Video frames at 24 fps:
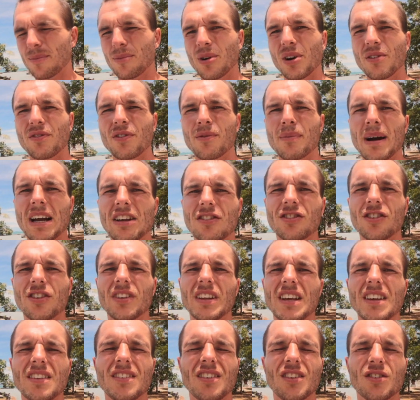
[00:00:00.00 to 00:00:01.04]
more information on
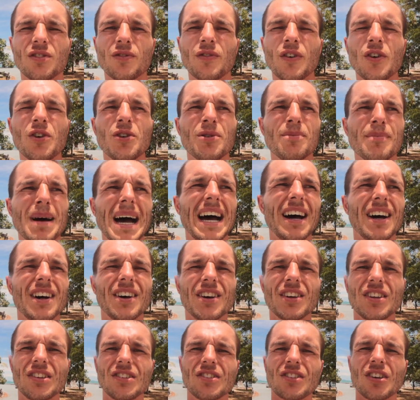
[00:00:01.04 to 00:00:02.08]
this is Food
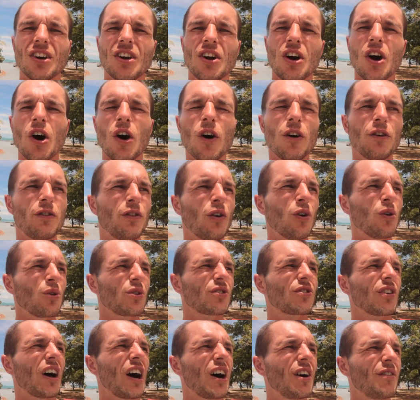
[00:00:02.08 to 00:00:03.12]
Matters,
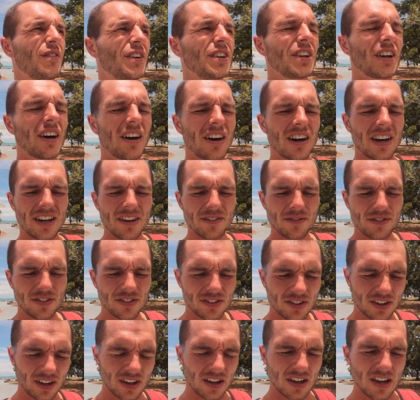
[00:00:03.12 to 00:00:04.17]
Forks Over
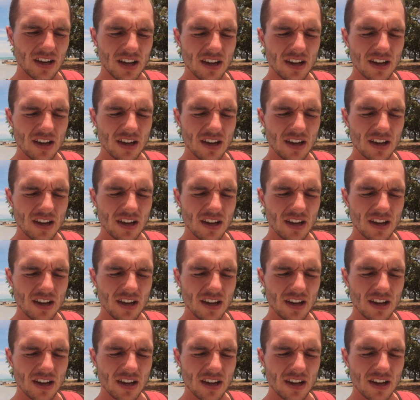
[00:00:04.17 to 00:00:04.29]
Knives,